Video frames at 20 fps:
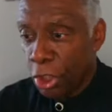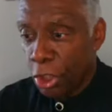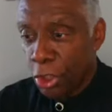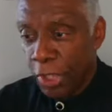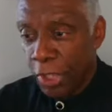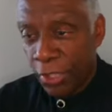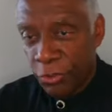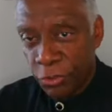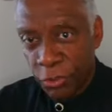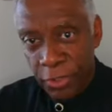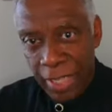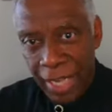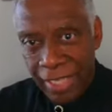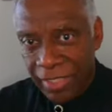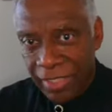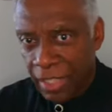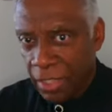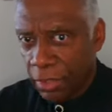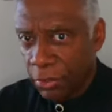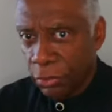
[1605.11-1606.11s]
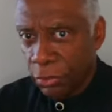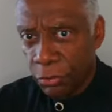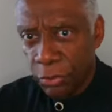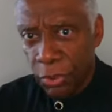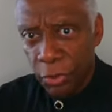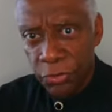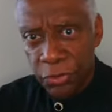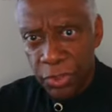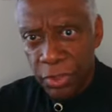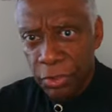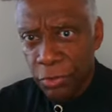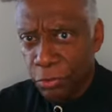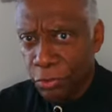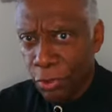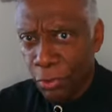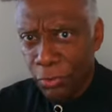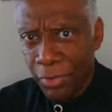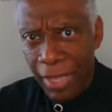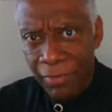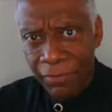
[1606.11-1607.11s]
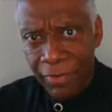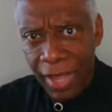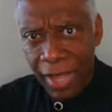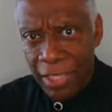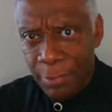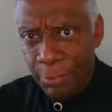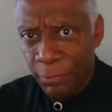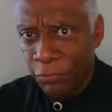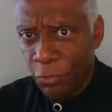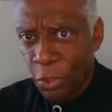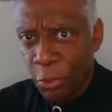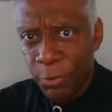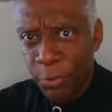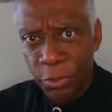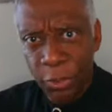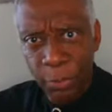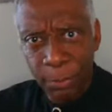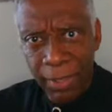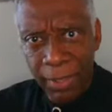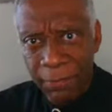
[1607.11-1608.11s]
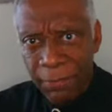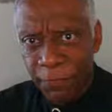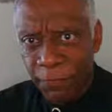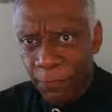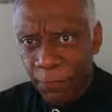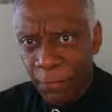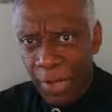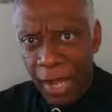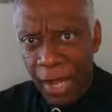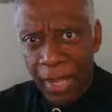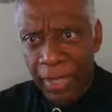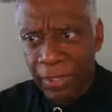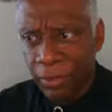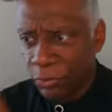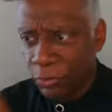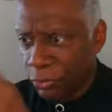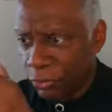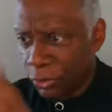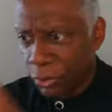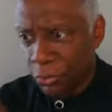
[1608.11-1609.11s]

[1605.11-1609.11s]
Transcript: Thou shalt not kill, don't steal, don't have gods before me, don't make idols,